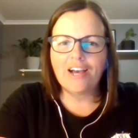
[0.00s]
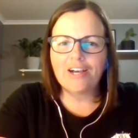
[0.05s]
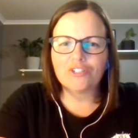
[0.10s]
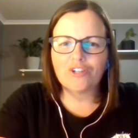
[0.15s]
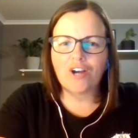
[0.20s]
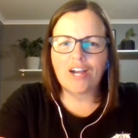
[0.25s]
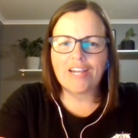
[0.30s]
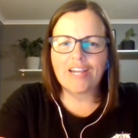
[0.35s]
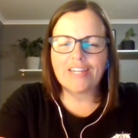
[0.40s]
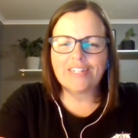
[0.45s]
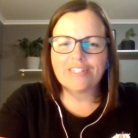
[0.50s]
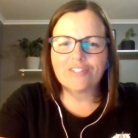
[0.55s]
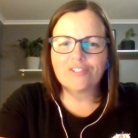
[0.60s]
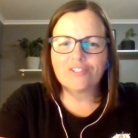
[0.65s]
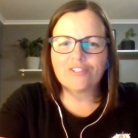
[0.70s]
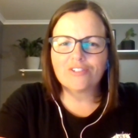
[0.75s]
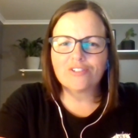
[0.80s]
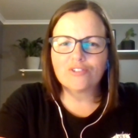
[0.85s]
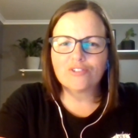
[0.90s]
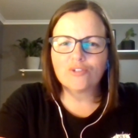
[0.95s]
You know, I
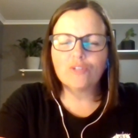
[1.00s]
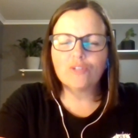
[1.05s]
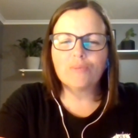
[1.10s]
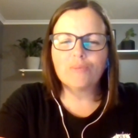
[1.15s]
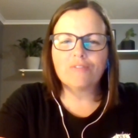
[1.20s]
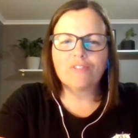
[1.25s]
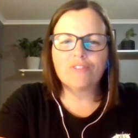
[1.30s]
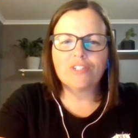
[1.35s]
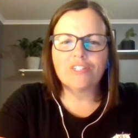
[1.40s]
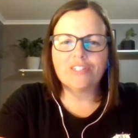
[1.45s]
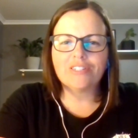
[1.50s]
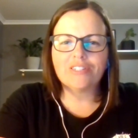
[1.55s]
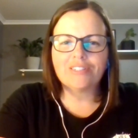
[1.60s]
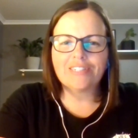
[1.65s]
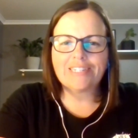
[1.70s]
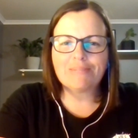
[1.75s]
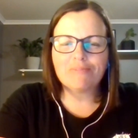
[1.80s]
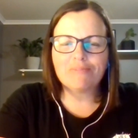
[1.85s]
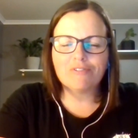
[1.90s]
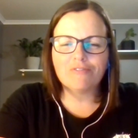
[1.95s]
took a bit of a
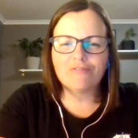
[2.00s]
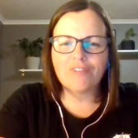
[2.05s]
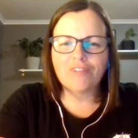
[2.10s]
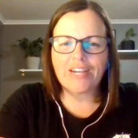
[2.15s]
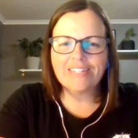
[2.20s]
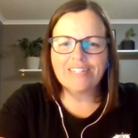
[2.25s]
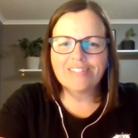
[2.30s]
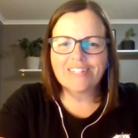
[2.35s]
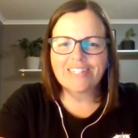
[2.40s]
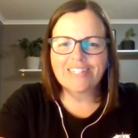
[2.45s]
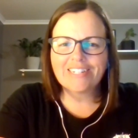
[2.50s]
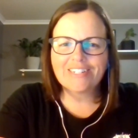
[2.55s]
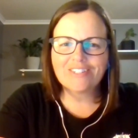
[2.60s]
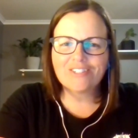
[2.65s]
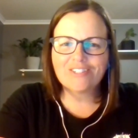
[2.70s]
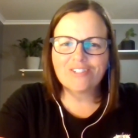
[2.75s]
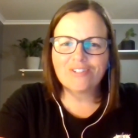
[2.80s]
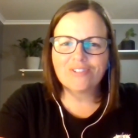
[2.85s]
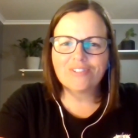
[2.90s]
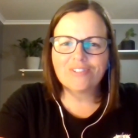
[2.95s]
leap of faith, I
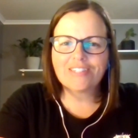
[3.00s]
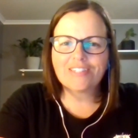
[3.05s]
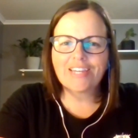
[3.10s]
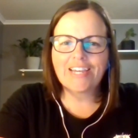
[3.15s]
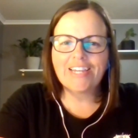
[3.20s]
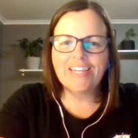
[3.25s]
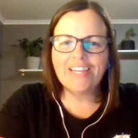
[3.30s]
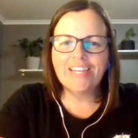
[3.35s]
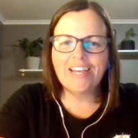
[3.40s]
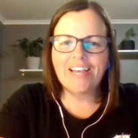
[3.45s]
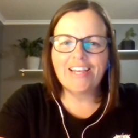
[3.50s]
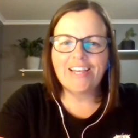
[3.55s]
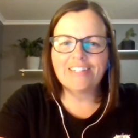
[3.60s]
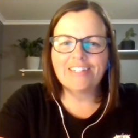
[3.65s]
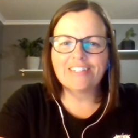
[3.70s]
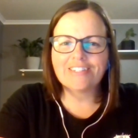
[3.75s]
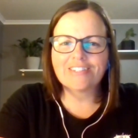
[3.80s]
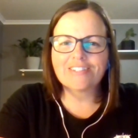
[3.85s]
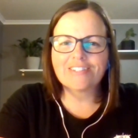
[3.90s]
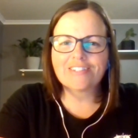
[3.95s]
guess you could say,
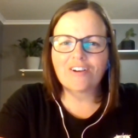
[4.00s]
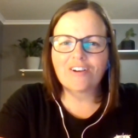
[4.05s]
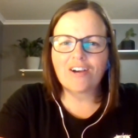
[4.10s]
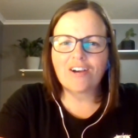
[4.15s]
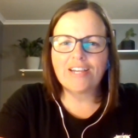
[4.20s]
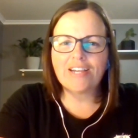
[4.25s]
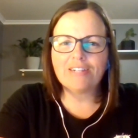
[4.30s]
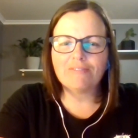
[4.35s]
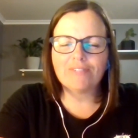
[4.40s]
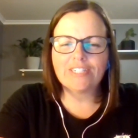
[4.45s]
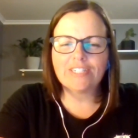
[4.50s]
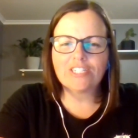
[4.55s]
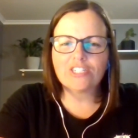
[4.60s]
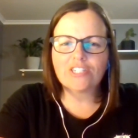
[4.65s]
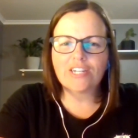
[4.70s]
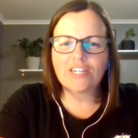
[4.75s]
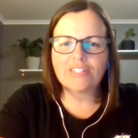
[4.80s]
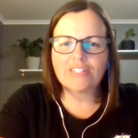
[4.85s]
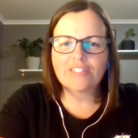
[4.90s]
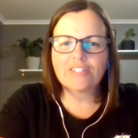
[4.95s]
and I
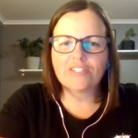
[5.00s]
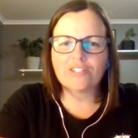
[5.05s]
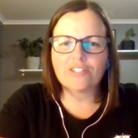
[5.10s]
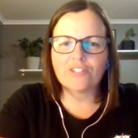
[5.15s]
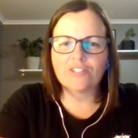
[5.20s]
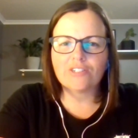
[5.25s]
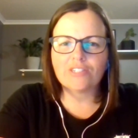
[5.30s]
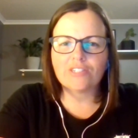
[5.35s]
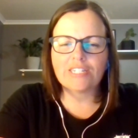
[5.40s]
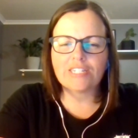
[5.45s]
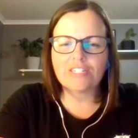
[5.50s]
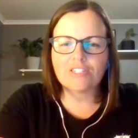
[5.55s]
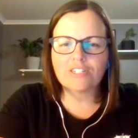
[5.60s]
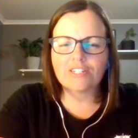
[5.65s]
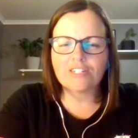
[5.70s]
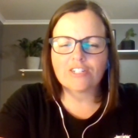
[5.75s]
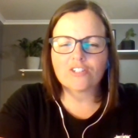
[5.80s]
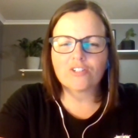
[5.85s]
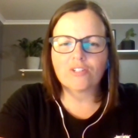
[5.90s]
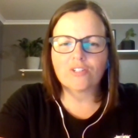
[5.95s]
reached out to the
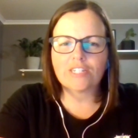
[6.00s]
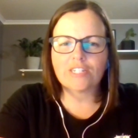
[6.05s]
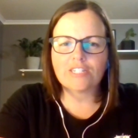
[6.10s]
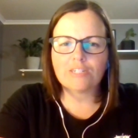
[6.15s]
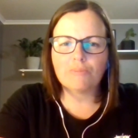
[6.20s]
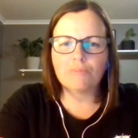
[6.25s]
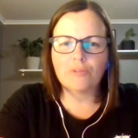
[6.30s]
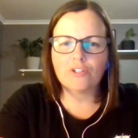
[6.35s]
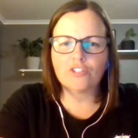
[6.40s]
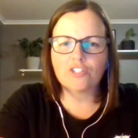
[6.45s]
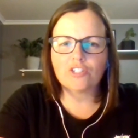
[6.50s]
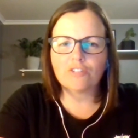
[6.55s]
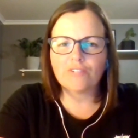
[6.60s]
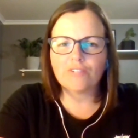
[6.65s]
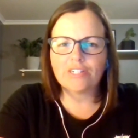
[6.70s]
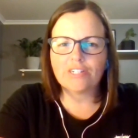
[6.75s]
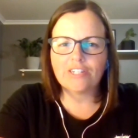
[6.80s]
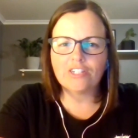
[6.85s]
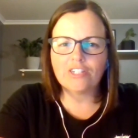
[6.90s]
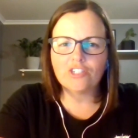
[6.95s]
International Anti Poaching
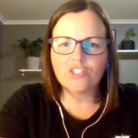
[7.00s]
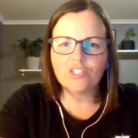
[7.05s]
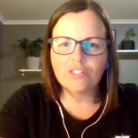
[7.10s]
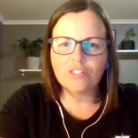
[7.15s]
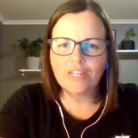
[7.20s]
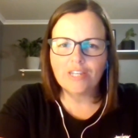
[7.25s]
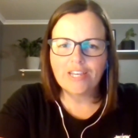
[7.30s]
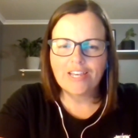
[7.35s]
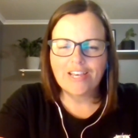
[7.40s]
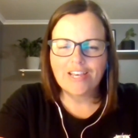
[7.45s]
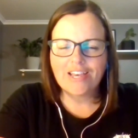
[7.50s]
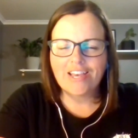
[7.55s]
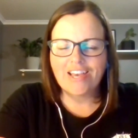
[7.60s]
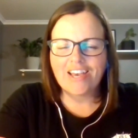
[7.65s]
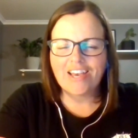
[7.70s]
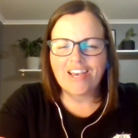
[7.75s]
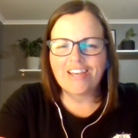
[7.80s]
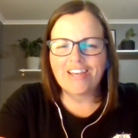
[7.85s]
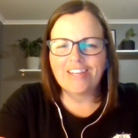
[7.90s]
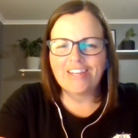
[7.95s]
Foundation
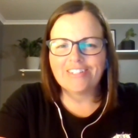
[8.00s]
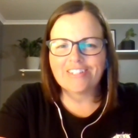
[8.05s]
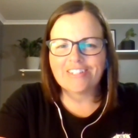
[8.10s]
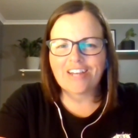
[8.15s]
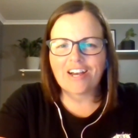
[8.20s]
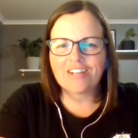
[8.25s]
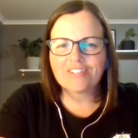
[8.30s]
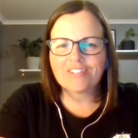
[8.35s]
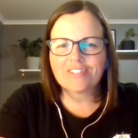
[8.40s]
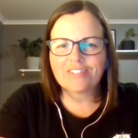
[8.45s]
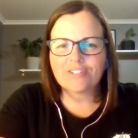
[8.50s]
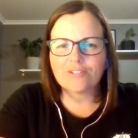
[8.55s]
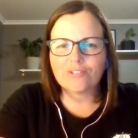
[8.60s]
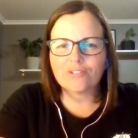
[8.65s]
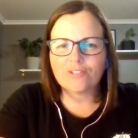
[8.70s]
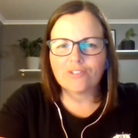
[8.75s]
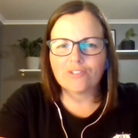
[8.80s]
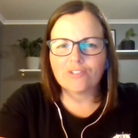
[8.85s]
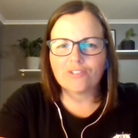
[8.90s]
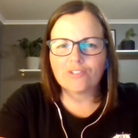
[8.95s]
and asked
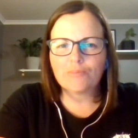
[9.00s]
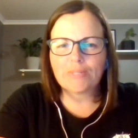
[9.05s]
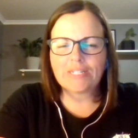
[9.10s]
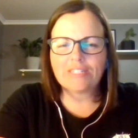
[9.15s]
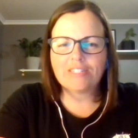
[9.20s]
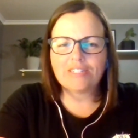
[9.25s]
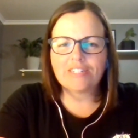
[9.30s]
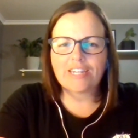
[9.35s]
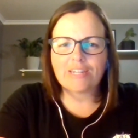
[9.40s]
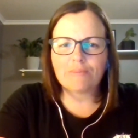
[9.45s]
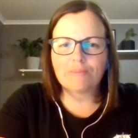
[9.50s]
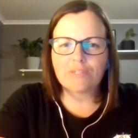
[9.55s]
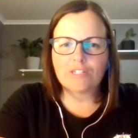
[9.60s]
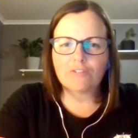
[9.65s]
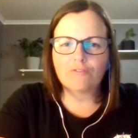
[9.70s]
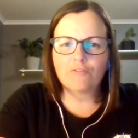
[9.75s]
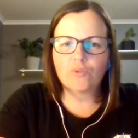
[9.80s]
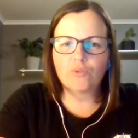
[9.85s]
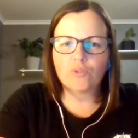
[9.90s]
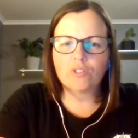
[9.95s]
to speak to
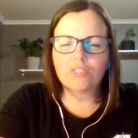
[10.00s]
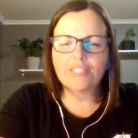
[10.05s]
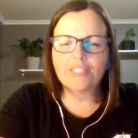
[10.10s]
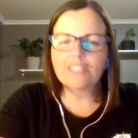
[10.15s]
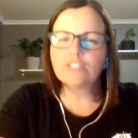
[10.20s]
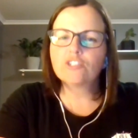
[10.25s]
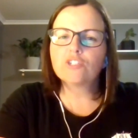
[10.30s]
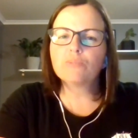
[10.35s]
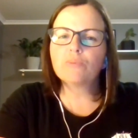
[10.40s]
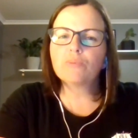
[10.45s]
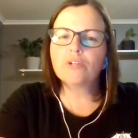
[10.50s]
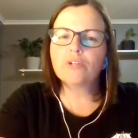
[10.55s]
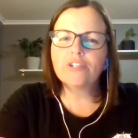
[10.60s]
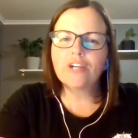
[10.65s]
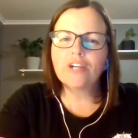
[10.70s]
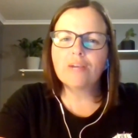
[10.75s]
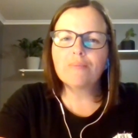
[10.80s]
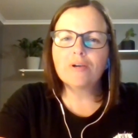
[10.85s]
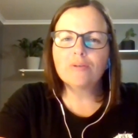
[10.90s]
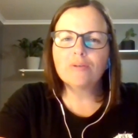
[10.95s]
Damien for a leadership
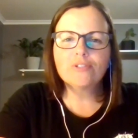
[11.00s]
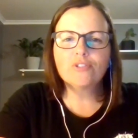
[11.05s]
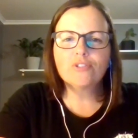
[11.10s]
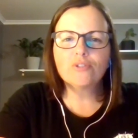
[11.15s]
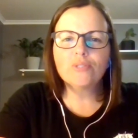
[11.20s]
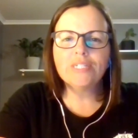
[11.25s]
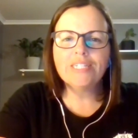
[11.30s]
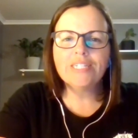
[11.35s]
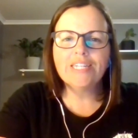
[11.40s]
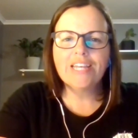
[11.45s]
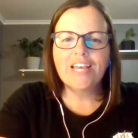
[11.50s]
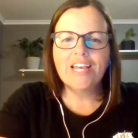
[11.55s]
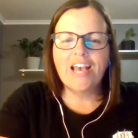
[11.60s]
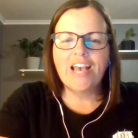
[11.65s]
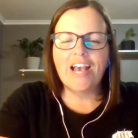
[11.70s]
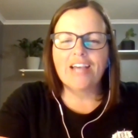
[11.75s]
program I was doing.